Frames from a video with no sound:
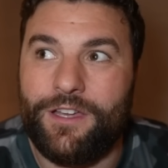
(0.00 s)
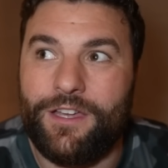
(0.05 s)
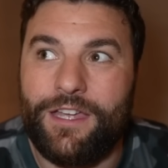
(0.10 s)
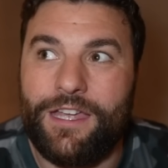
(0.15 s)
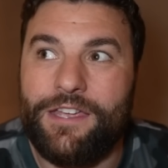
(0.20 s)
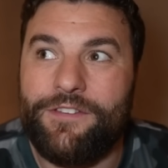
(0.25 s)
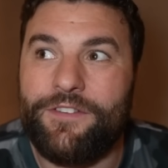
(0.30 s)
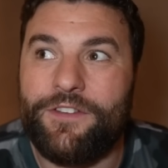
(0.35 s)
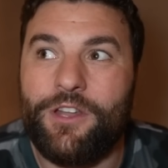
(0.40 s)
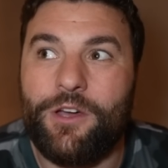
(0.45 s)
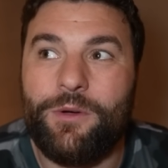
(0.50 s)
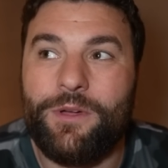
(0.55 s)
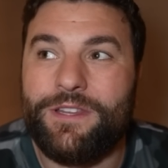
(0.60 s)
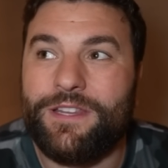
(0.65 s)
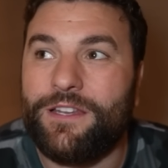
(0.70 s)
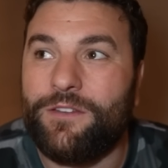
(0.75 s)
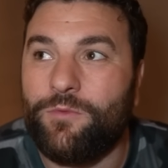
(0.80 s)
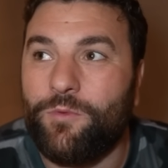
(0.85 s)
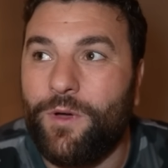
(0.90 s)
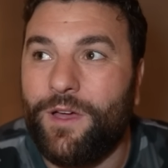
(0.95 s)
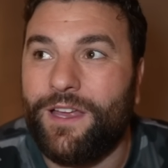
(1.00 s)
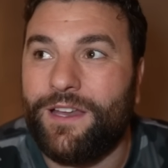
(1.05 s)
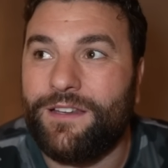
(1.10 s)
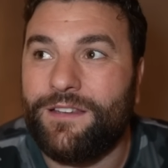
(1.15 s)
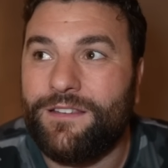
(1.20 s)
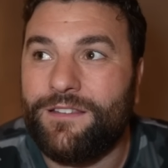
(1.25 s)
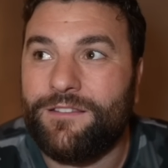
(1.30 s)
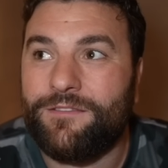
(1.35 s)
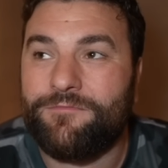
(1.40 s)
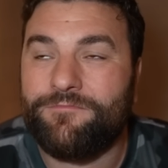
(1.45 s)
even though he didn't win,
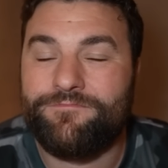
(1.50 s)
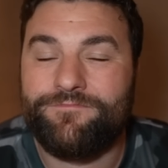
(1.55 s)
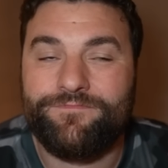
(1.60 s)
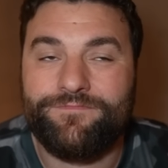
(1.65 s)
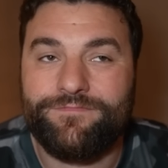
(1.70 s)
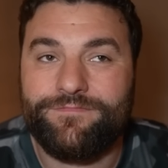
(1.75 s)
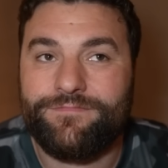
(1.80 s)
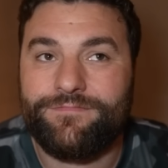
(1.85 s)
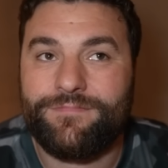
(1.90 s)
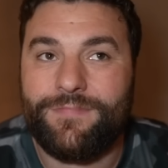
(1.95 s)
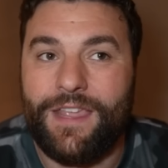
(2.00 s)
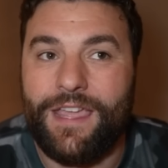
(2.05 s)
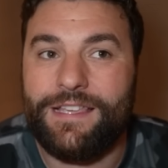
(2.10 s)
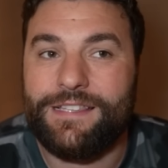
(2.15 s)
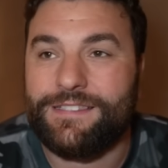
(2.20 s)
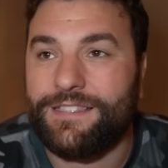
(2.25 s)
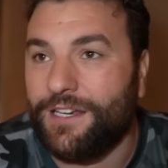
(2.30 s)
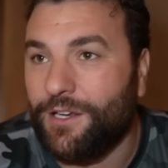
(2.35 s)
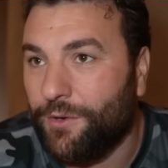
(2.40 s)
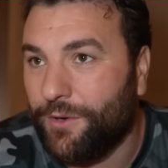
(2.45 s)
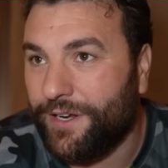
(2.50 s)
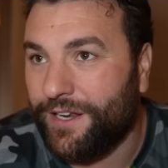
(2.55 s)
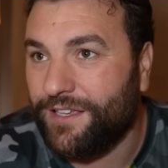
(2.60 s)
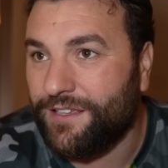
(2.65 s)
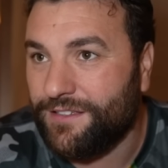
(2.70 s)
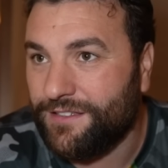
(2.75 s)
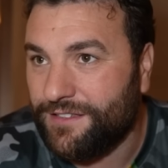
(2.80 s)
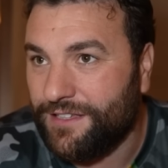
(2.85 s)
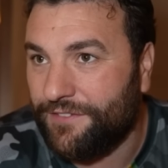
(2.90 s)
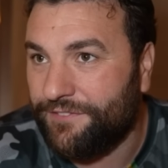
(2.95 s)
he's still a winner,
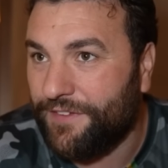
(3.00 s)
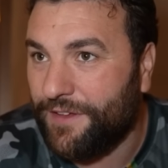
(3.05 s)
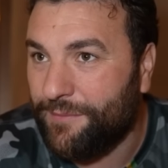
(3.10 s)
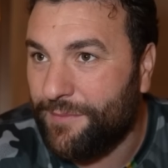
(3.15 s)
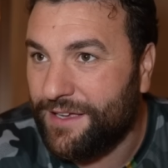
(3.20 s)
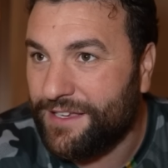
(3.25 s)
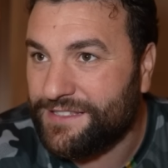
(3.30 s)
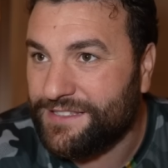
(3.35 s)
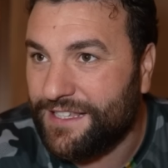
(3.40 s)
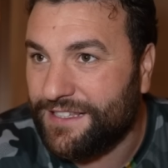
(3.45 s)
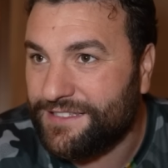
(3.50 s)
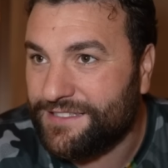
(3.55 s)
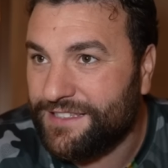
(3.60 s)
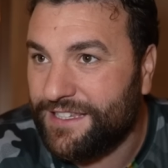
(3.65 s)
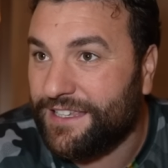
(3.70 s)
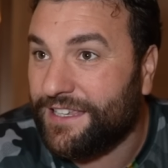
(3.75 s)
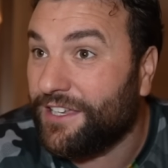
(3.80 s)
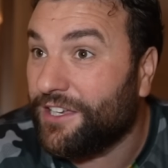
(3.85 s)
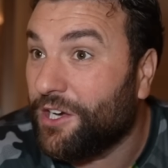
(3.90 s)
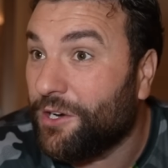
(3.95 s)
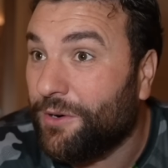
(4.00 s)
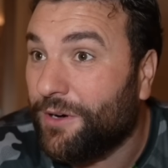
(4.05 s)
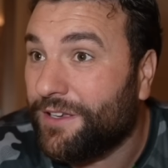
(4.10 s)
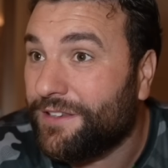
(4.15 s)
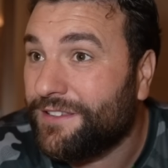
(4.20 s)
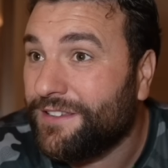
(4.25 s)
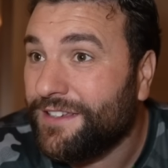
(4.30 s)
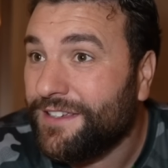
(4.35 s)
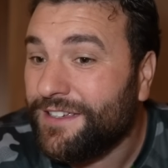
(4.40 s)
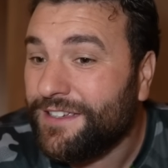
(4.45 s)
if that makes sense. He can go
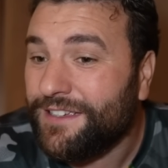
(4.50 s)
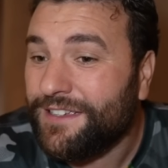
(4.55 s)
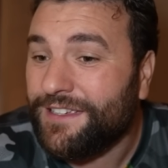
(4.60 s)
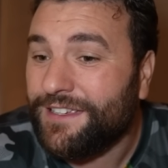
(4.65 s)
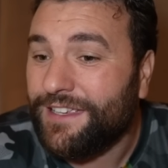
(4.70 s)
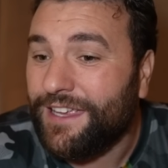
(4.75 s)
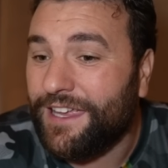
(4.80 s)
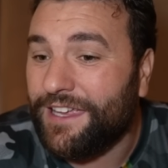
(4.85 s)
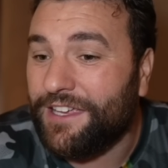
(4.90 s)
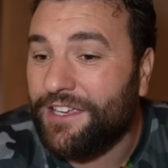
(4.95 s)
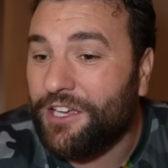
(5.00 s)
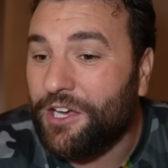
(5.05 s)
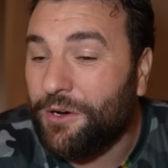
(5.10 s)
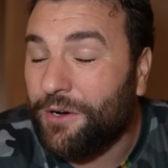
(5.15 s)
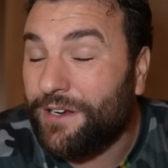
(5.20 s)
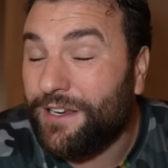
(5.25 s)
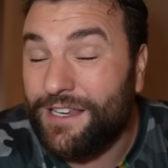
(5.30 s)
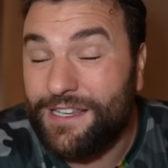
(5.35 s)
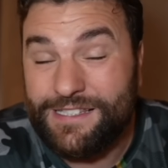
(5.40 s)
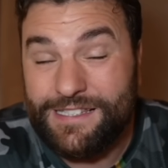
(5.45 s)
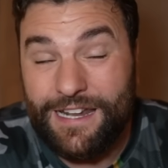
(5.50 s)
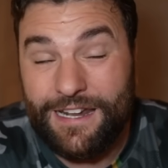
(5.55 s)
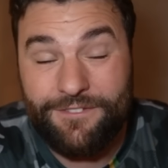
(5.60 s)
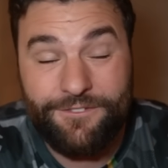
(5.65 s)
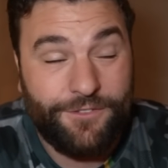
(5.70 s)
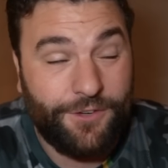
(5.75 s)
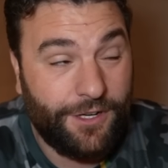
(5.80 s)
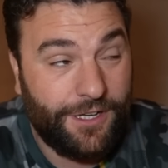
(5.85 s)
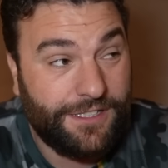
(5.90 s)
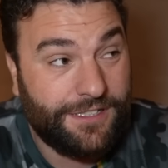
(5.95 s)
on, he's a
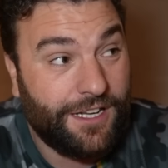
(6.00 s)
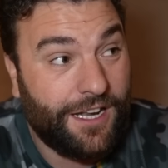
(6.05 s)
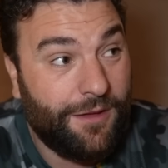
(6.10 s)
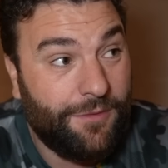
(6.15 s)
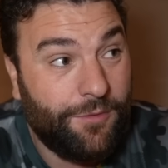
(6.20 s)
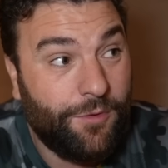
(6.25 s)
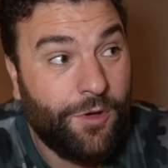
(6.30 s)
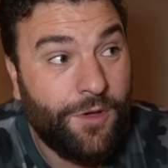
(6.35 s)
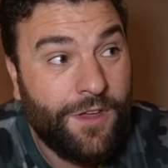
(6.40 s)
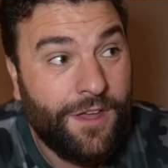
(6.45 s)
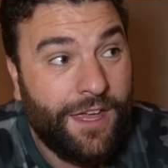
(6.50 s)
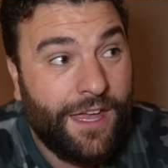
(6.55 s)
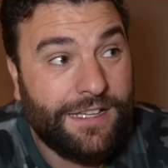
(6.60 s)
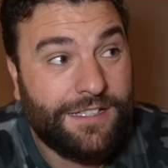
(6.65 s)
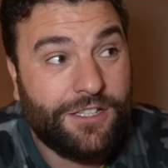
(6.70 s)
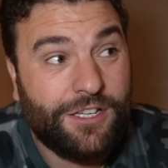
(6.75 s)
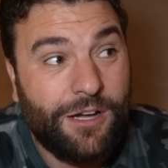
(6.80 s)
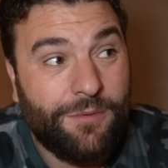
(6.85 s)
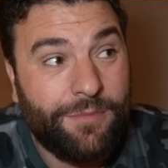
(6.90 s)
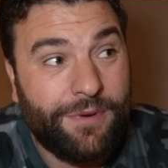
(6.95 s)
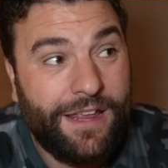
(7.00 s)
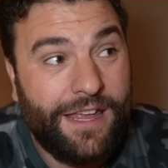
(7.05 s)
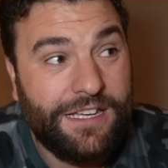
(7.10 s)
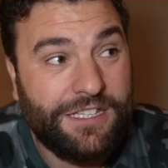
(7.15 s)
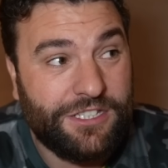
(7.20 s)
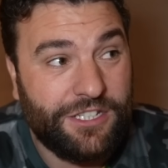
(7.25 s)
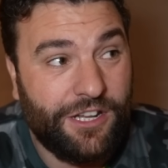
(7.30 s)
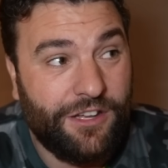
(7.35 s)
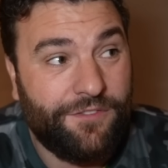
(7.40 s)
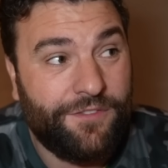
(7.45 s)
handful. It's a
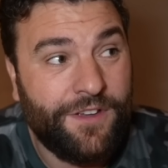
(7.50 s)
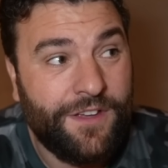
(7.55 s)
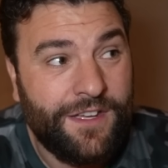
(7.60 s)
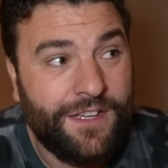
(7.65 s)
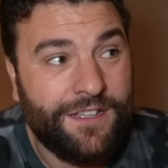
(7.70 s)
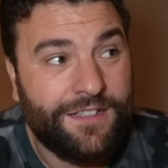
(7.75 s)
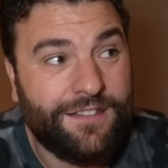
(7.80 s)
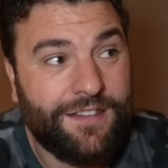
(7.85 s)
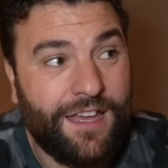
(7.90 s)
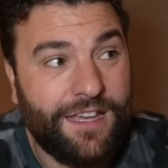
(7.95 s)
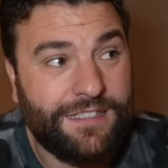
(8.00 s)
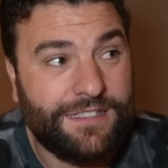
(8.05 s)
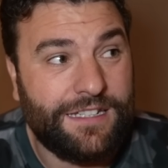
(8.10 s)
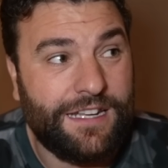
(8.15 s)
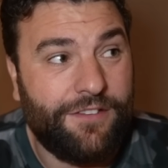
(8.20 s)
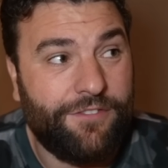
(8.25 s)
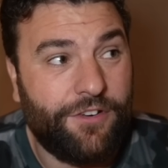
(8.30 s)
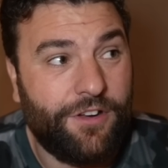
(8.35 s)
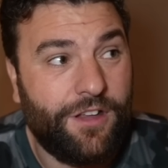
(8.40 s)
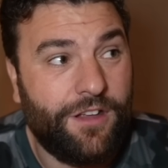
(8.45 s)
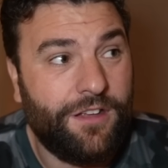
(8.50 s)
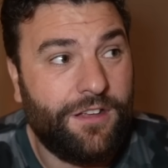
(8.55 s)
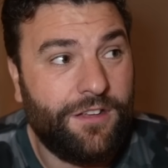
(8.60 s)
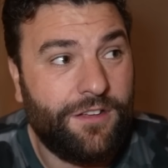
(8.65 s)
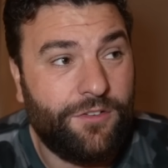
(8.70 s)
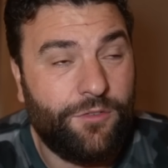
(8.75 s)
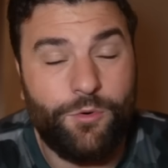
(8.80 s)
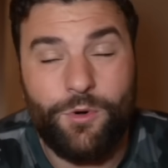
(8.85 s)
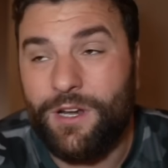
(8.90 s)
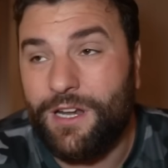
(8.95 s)
combination of Tyson having a
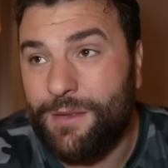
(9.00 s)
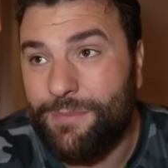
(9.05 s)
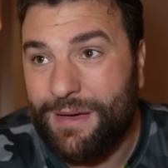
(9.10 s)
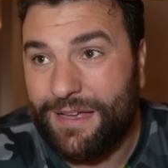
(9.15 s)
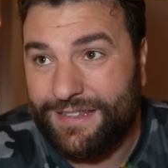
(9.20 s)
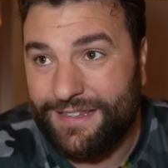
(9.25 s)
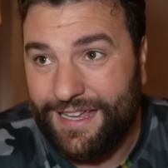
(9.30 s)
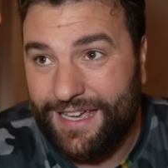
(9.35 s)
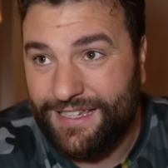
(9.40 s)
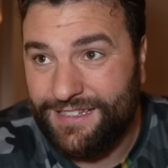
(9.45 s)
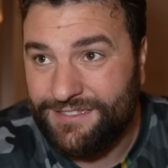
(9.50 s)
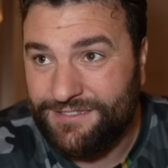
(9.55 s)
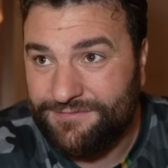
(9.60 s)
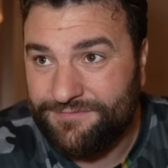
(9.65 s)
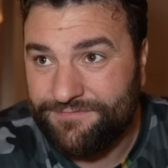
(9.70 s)
really bad night